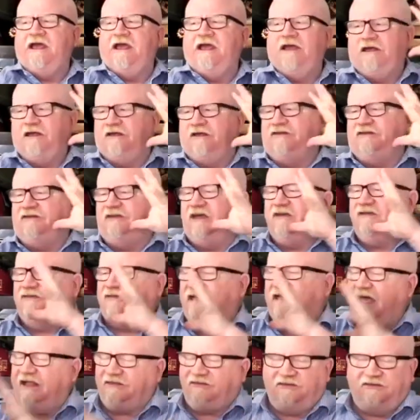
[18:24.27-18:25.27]
this thing's
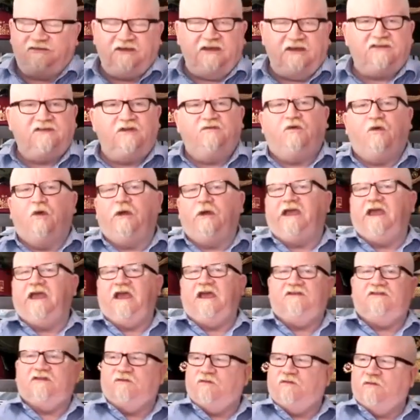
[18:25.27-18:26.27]
got 64
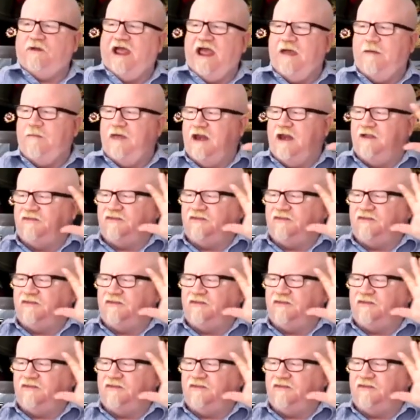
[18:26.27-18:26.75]
gigs of RAM in it.